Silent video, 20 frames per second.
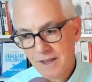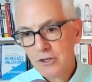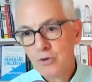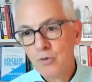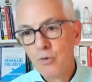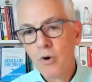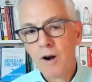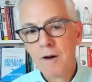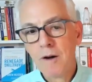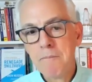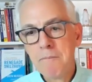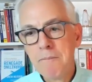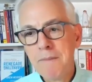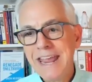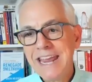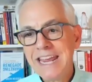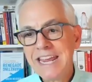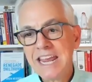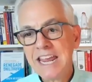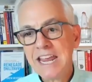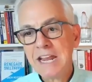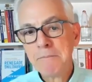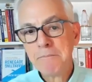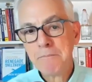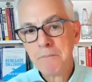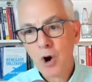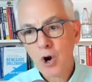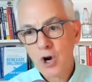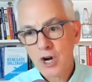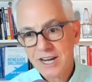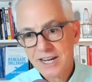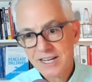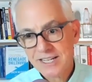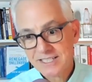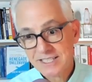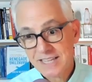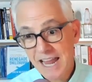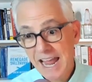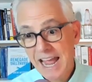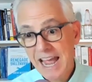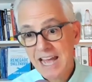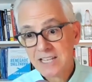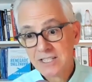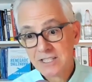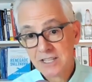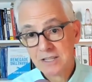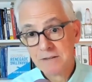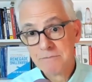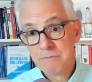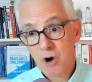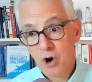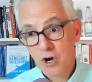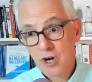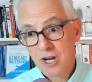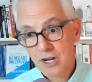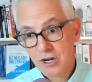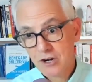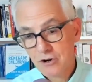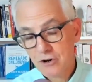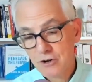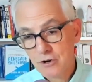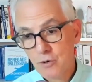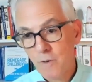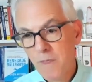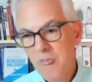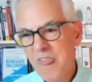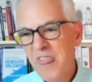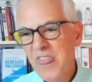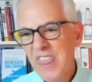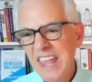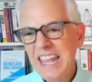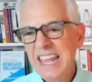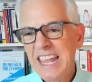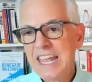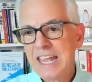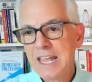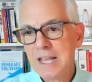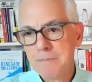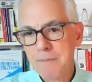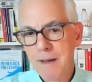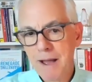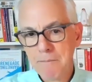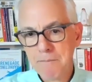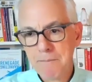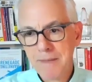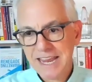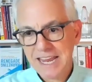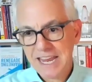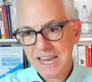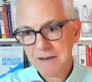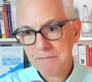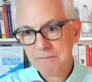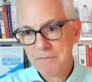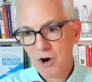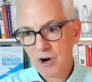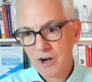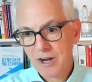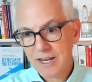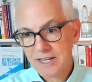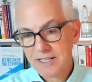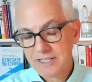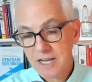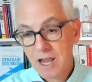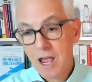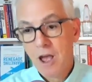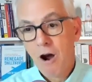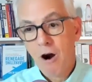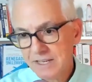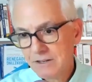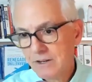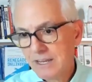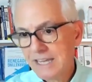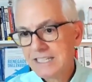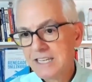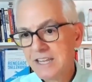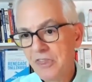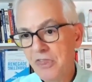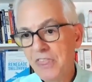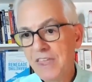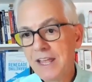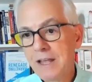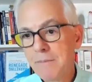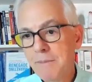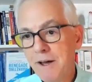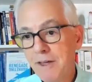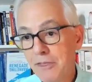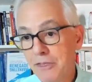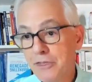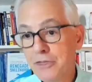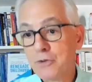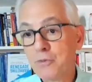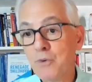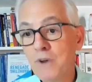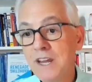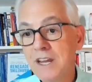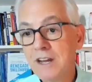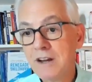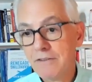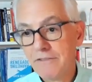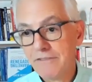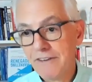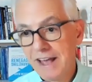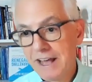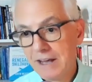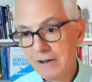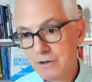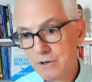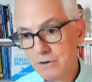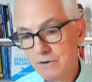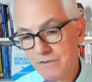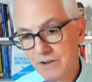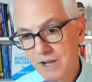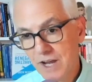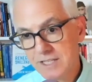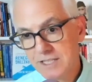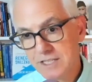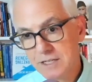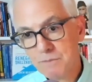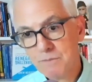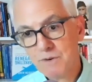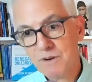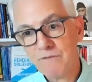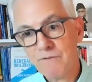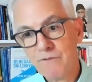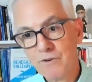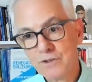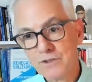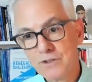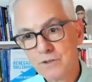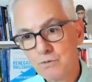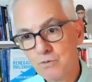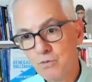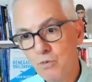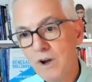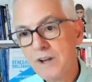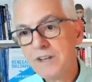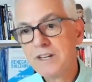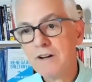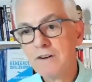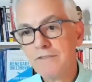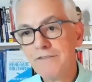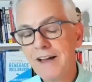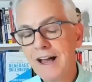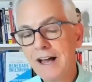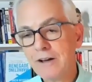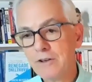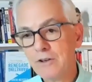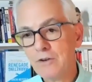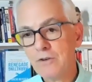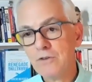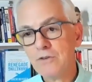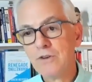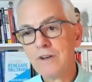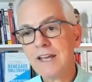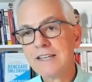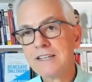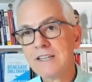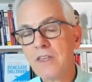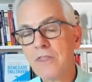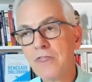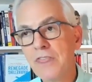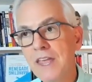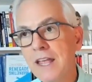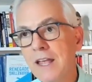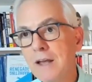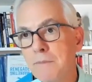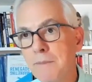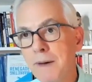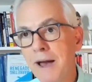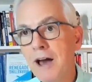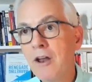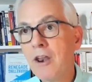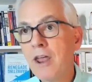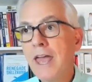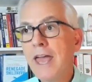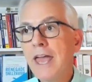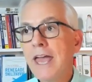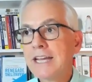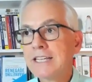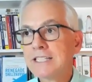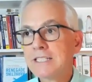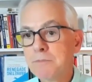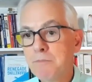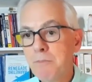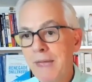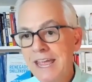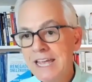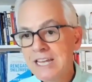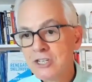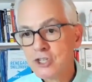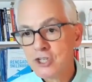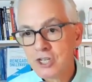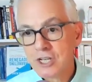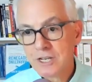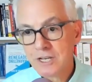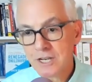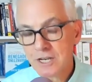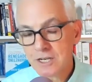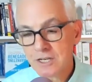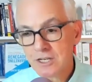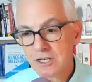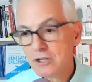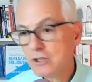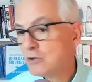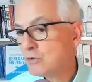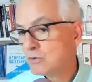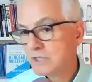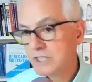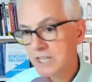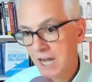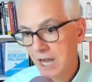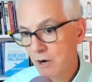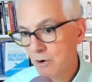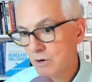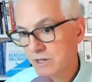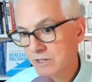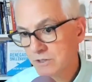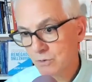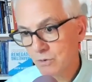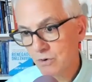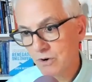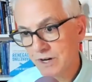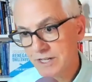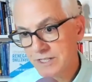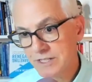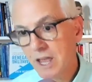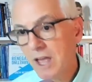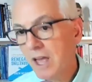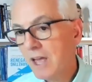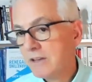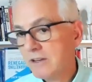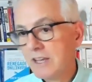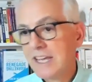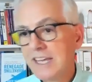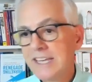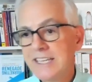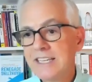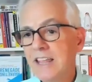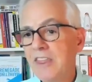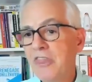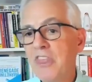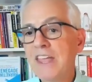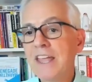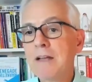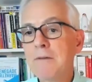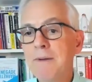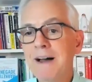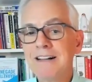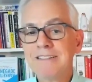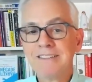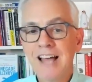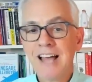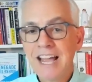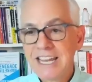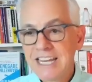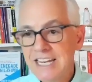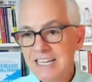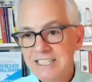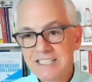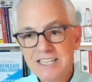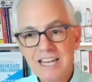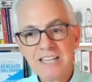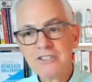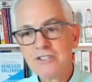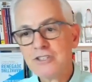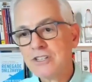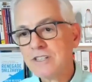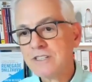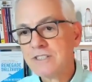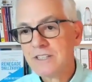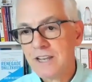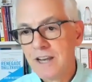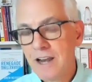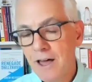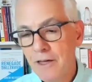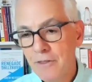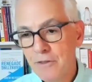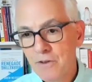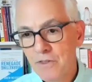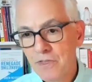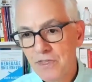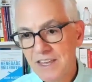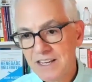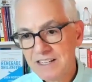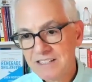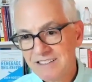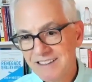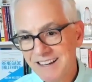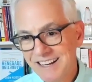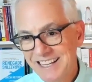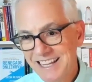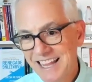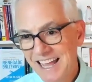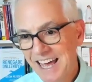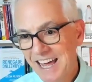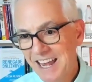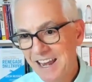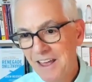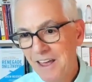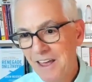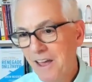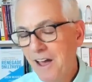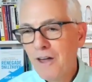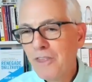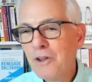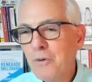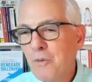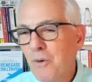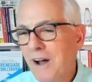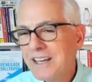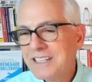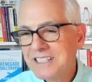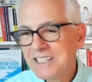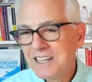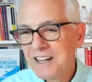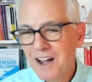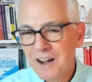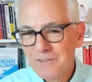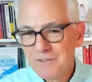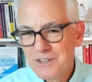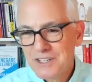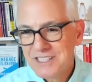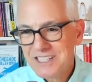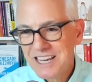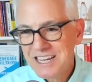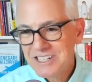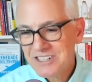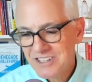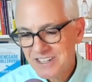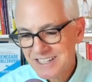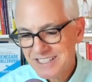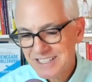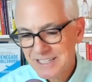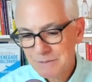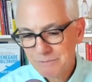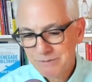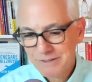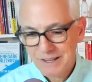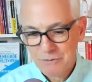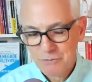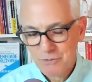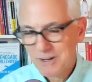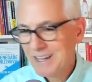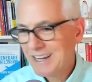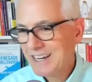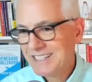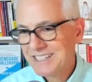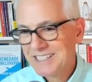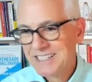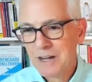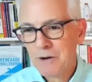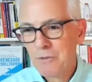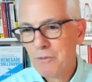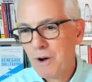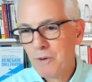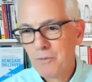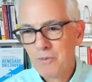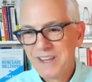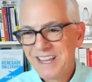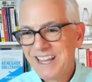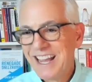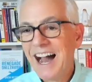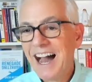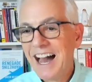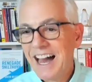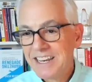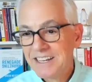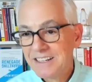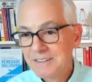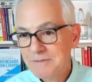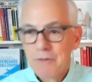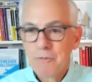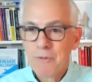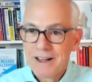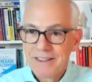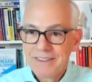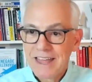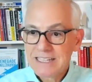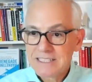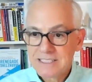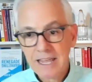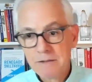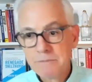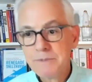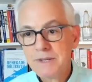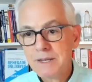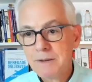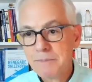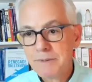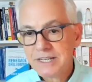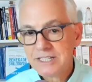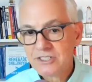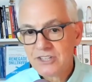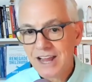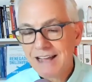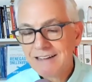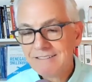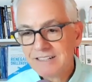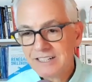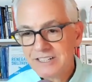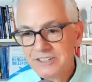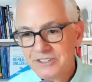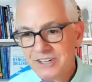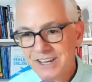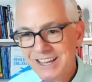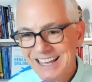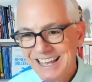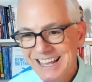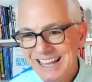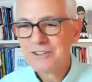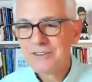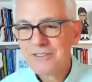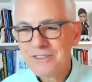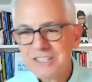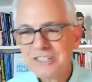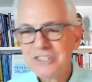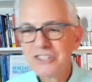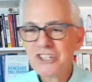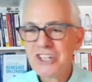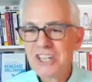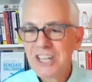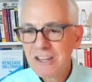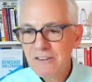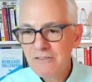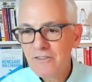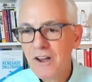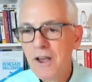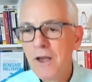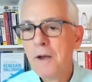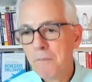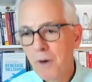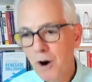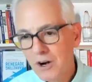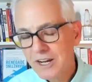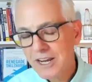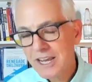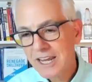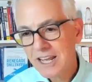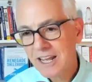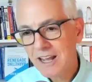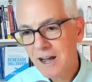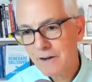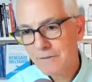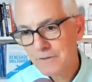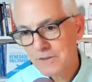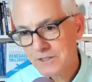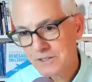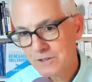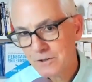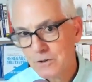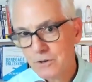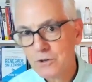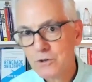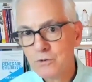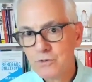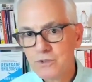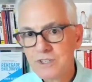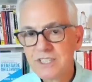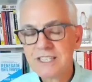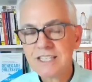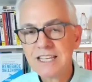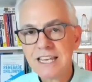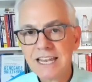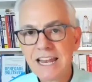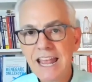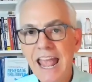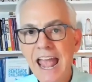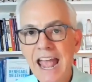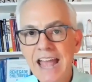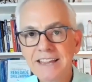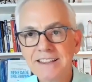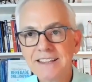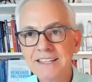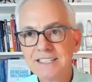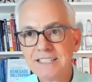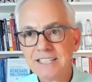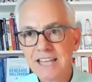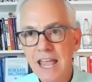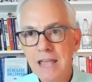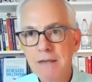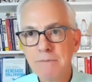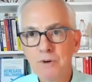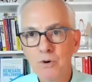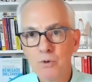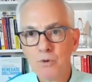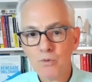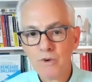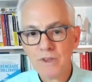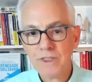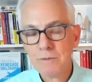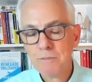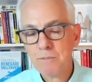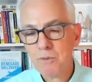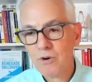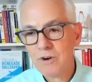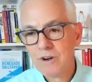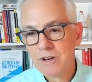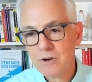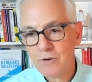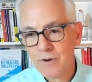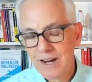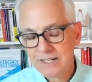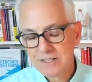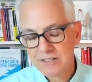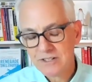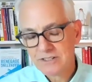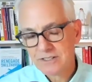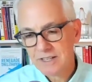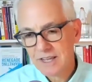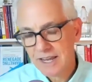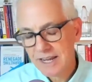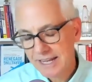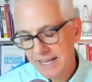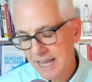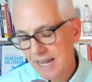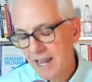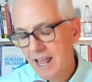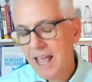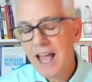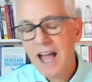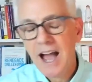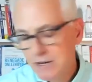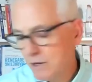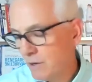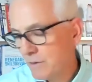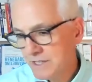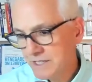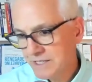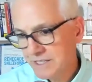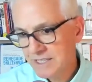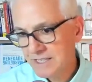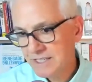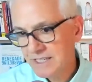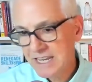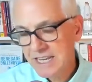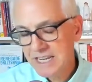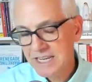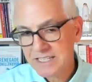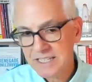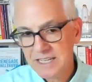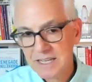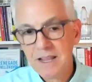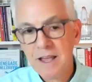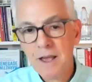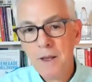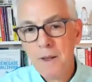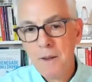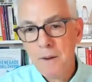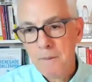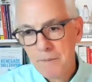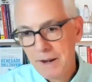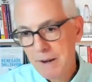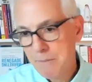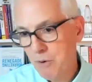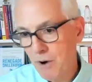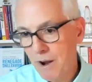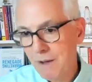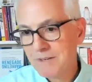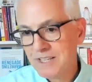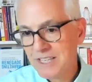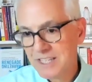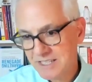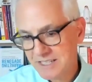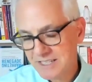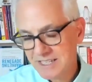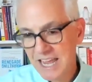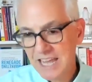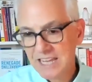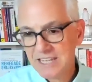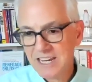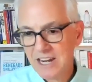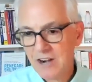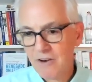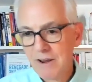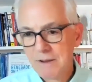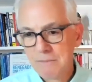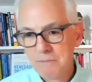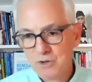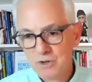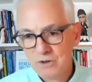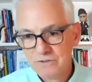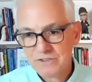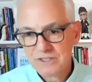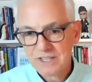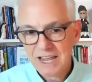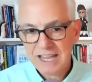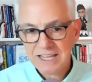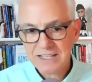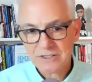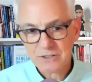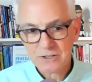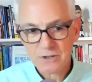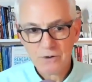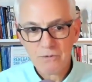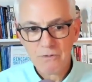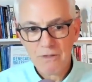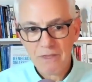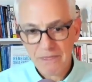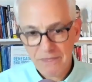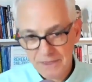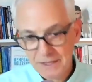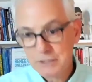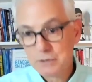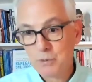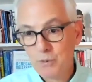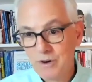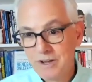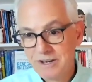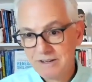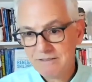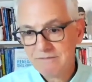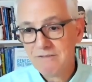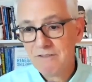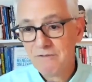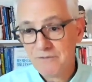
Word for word: You are making markets as the marketer. You're thinking about making markets. You get to think about three-year value of customer versus one-year value. You get to think about expansion into new territories. You get to think about line extensions and other things like that. Otherwise, the conversation is simply, we're going to sell what we got. And while that can be a big challenge, you're the chief marketing officer. You sit at the table with the board of directors. Again, I know this isn't easy, but I promise ten daring moves. And so this one